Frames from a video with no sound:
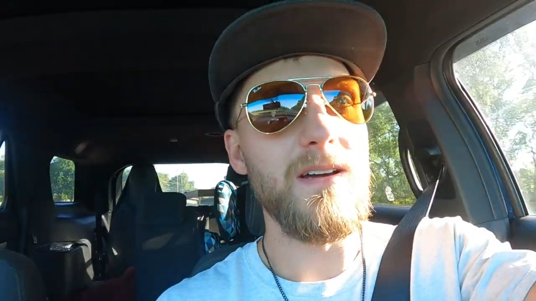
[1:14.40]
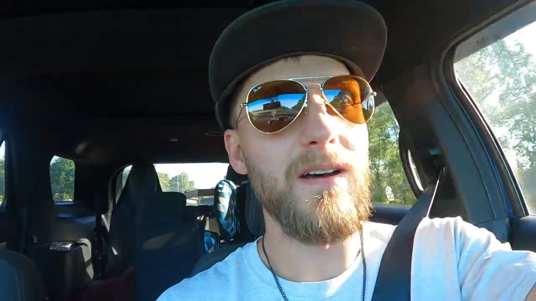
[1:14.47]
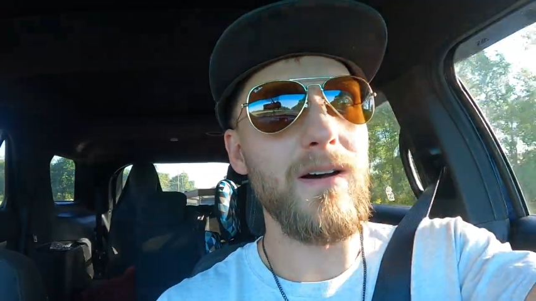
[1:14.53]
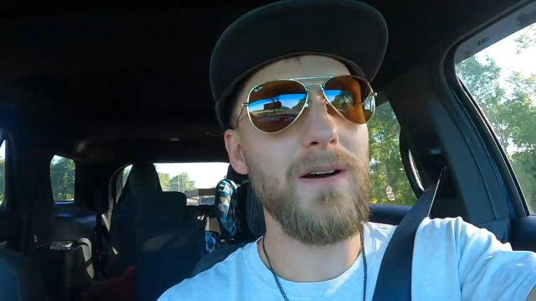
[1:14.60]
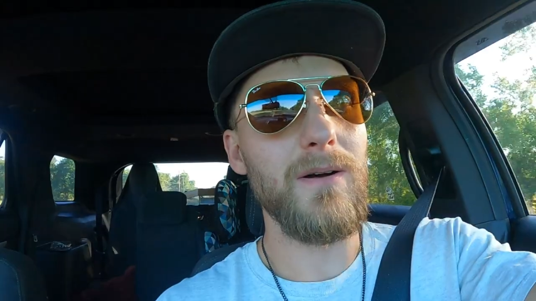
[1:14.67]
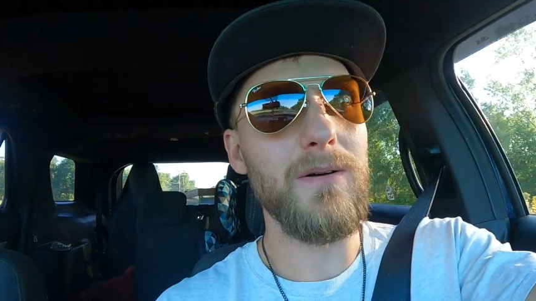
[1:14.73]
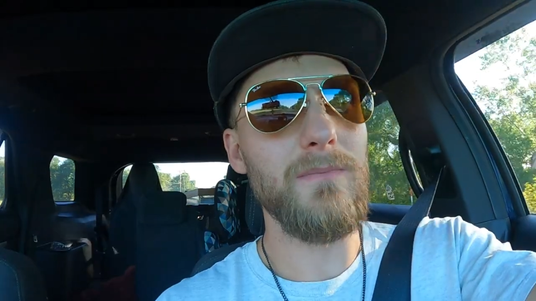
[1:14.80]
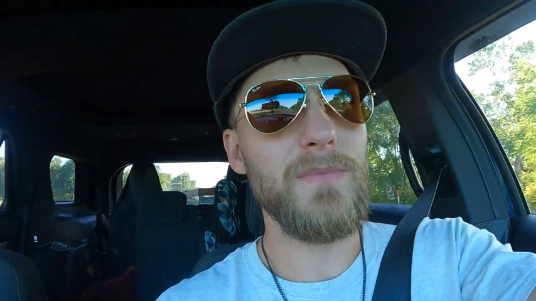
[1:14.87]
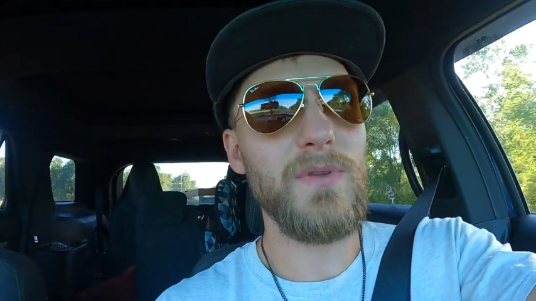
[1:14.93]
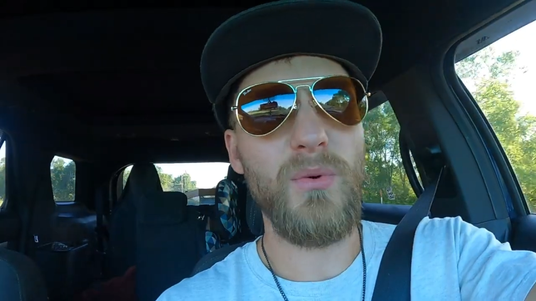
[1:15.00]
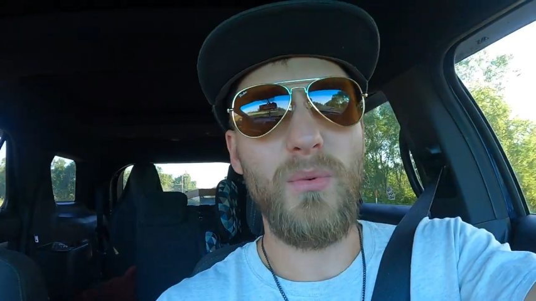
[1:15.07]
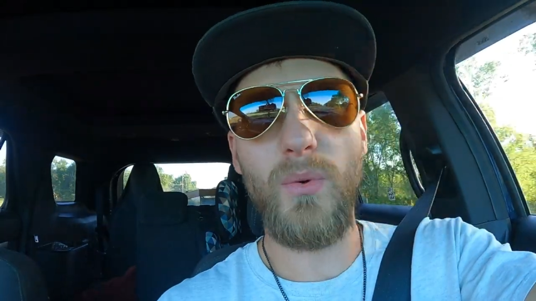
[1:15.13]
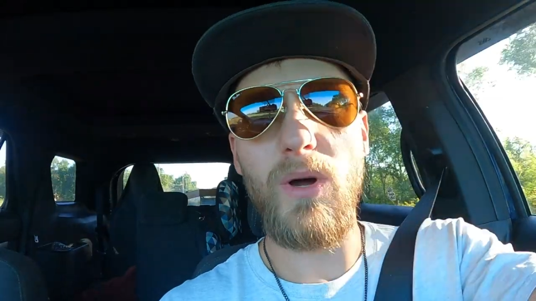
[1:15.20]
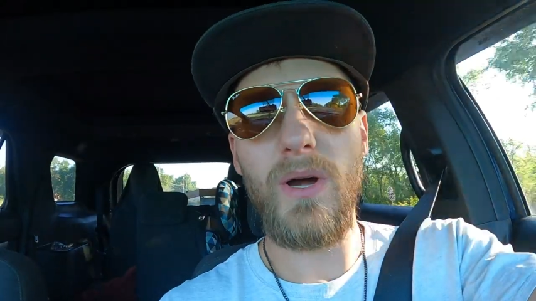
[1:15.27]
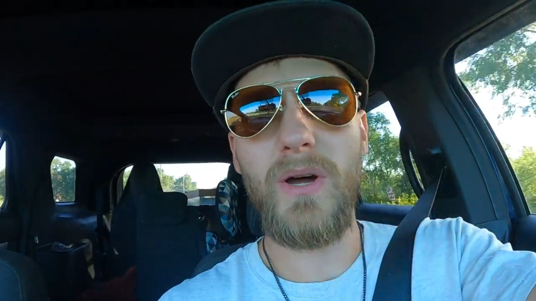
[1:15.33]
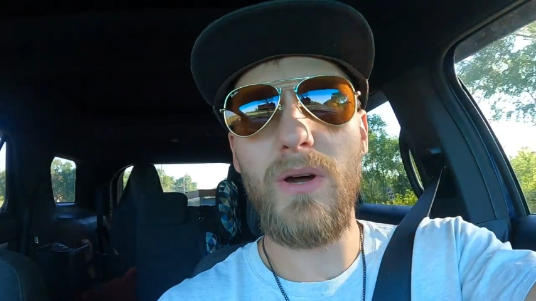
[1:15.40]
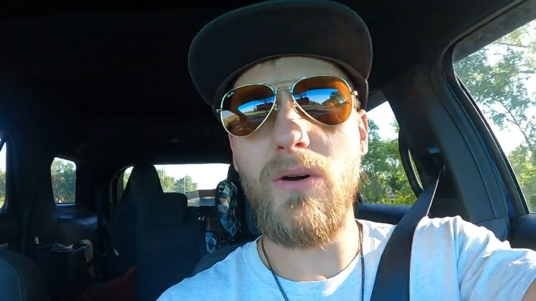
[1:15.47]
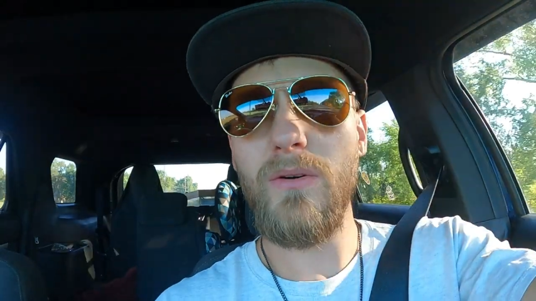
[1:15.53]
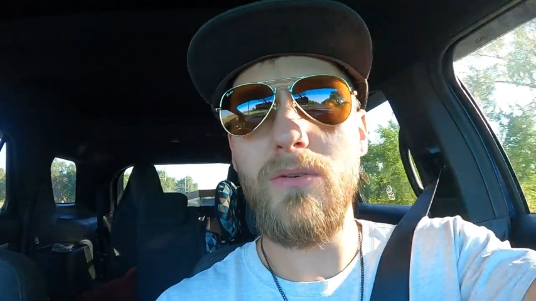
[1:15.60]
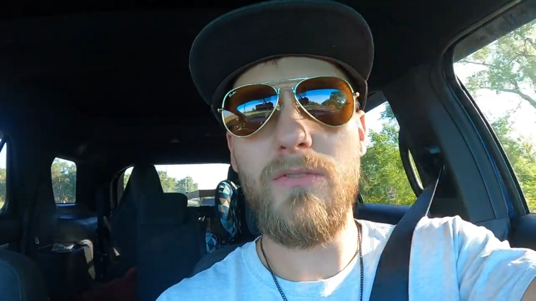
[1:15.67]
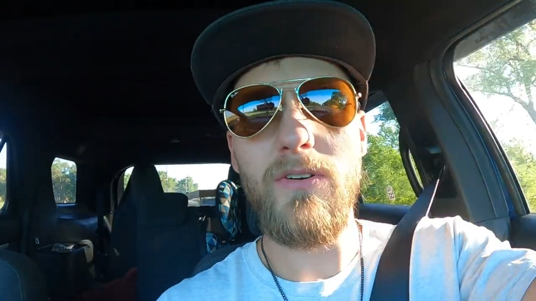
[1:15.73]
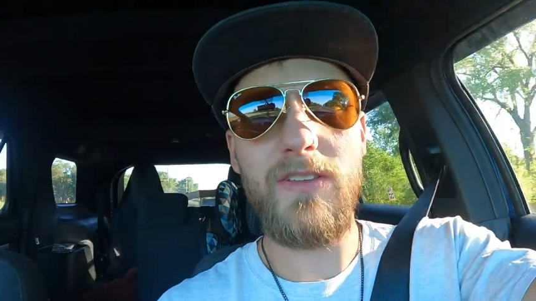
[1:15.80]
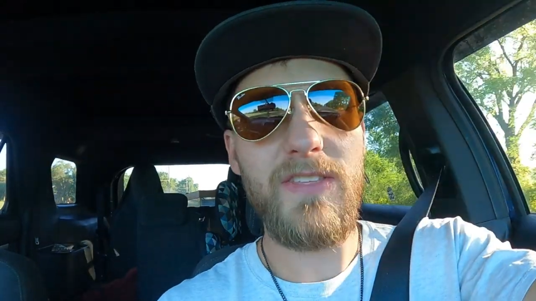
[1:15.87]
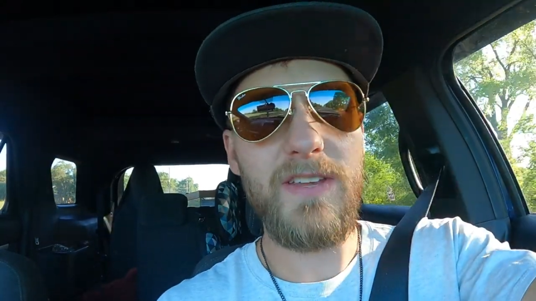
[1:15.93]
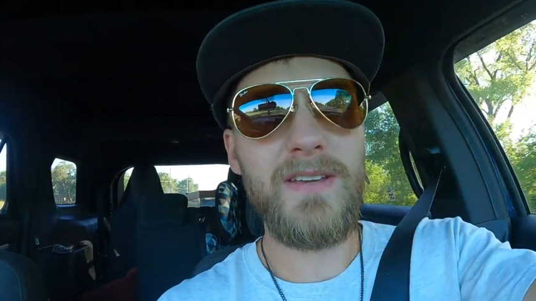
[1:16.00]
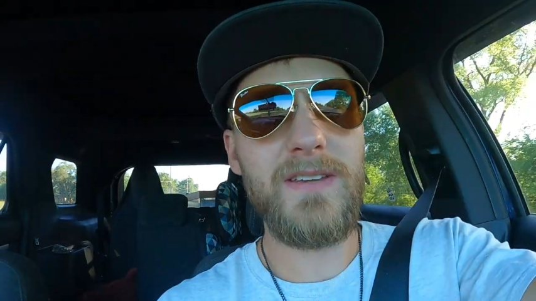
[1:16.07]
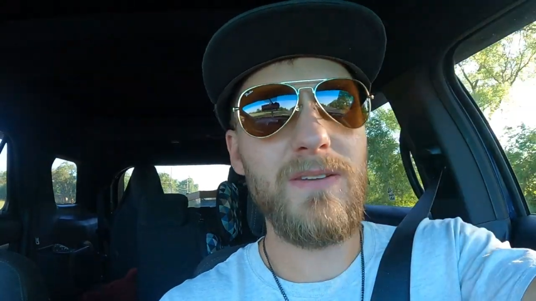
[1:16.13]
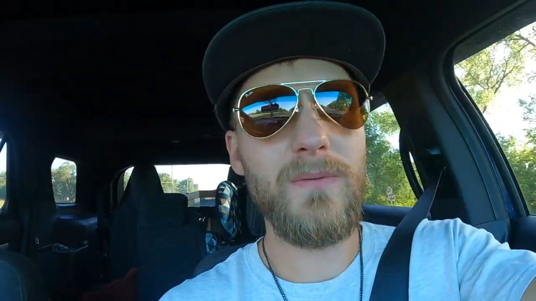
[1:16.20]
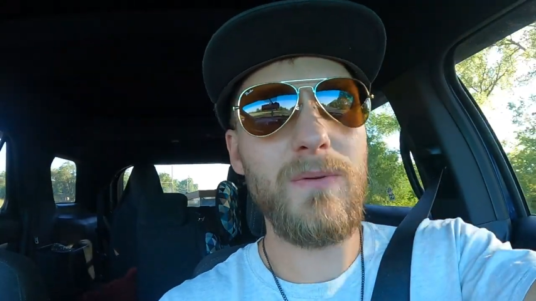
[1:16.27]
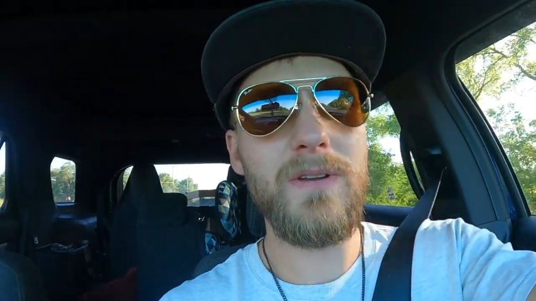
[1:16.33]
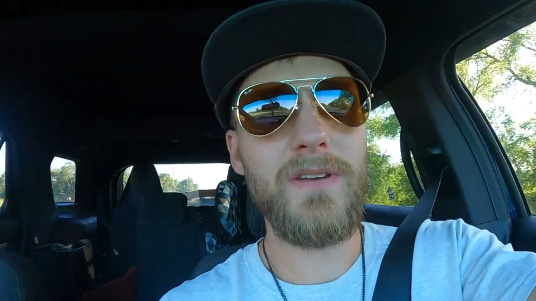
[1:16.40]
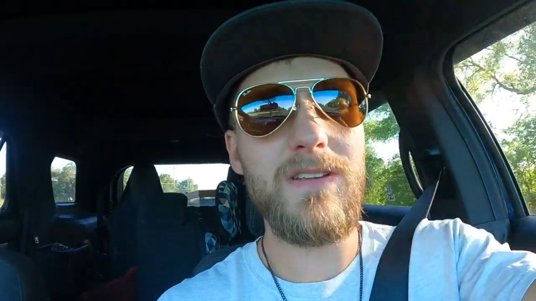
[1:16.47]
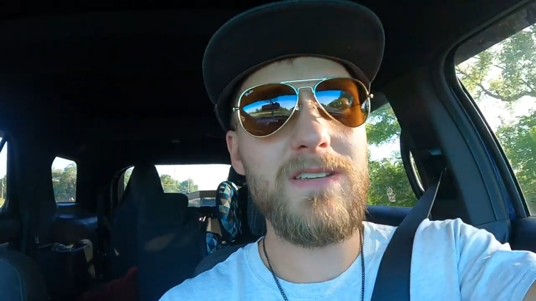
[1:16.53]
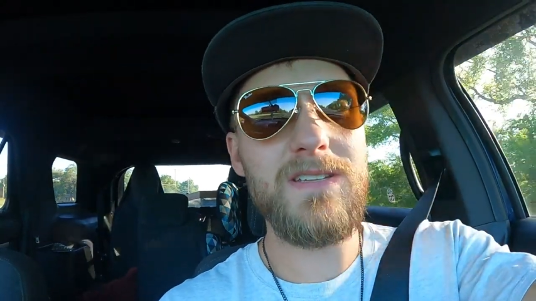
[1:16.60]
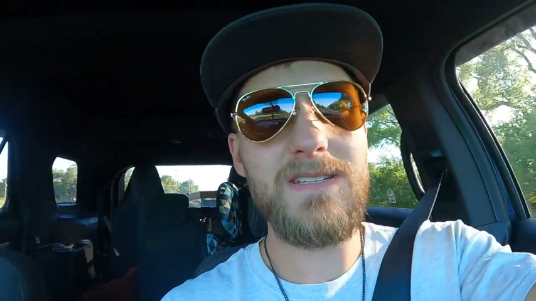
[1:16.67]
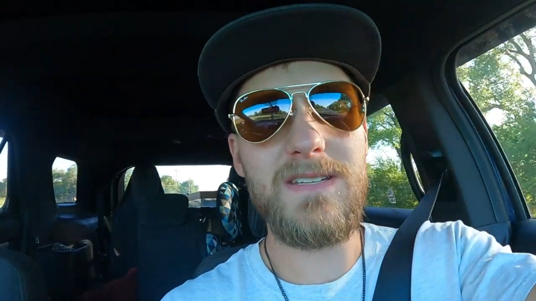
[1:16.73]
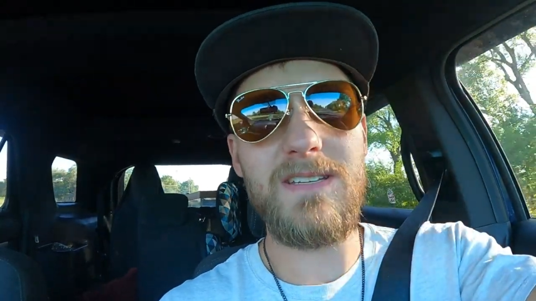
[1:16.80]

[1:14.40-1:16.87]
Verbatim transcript: um, 12, I think is what it is.